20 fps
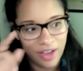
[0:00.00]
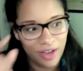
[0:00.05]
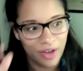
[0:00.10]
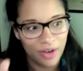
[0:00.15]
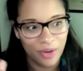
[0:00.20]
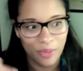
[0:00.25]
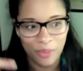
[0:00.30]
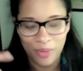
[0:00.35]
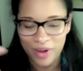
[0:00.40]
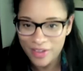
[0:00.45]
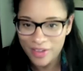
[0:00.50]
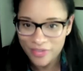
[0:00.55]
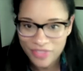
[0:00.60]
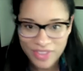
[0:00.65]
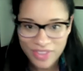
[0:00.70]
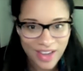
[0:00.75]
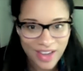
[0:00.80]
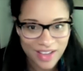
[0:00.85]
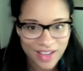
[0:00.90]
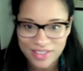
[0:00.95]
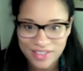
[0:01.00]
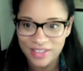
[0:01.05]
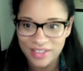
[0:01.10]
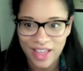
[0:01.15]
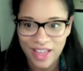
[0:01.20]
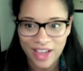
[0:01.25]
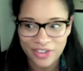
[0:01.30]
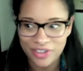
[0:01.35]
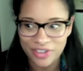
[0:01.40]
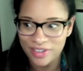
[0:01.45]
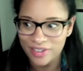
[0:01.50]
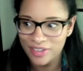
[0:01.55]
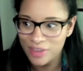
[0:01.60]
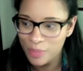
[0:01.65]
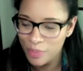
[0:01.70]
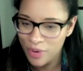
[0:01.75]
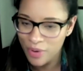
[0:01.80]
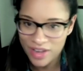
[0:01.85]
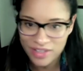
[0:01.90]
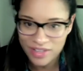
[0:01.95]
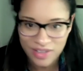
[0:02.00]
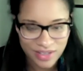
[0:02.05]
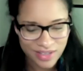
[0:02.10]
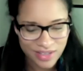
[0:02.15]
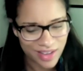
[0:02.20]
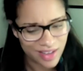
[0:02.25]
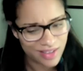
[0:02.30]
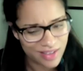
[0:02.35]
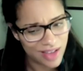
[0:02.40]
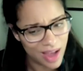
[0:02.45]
what if the next election, the president says,